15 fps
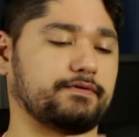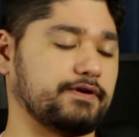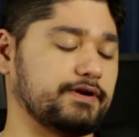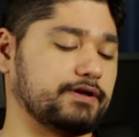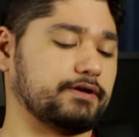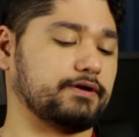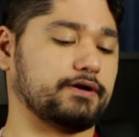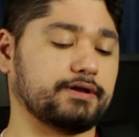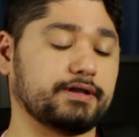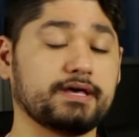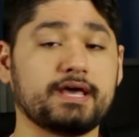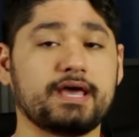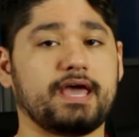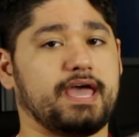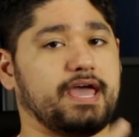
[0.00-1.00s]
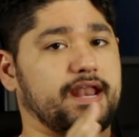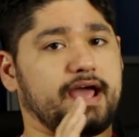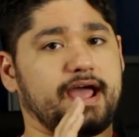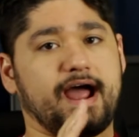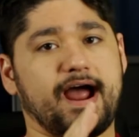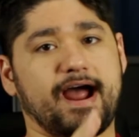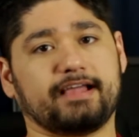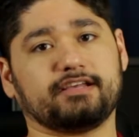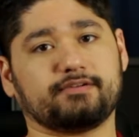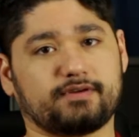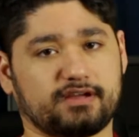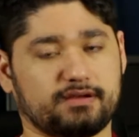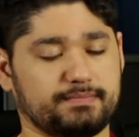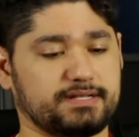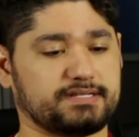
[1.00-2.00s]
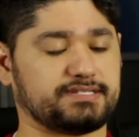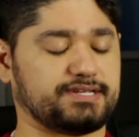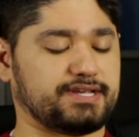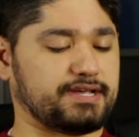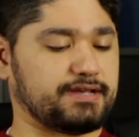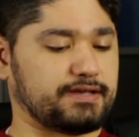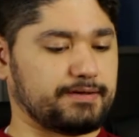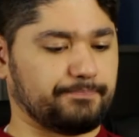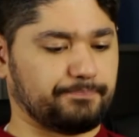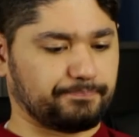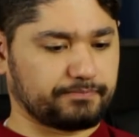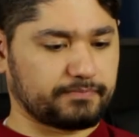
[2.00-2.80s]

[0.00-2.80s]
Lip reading: very good, and I highly recommend seeing it.